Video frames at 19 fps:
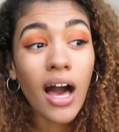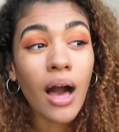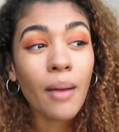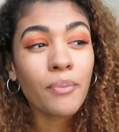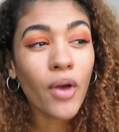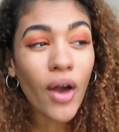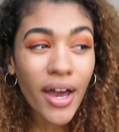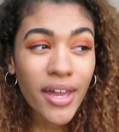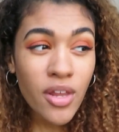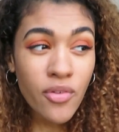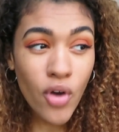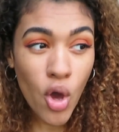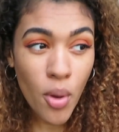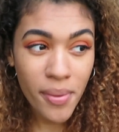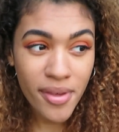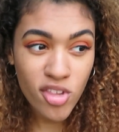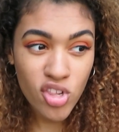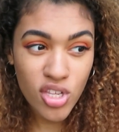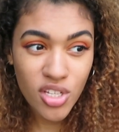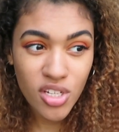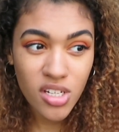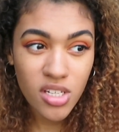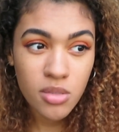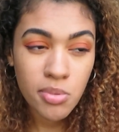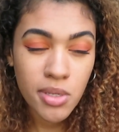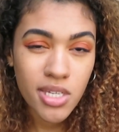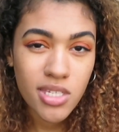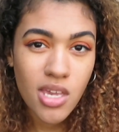I'm kind of hoping she
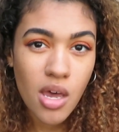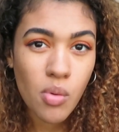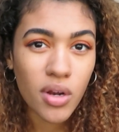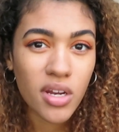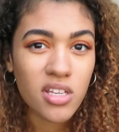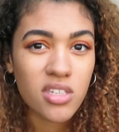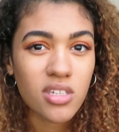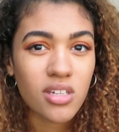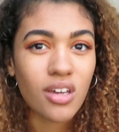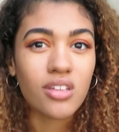does because I want her to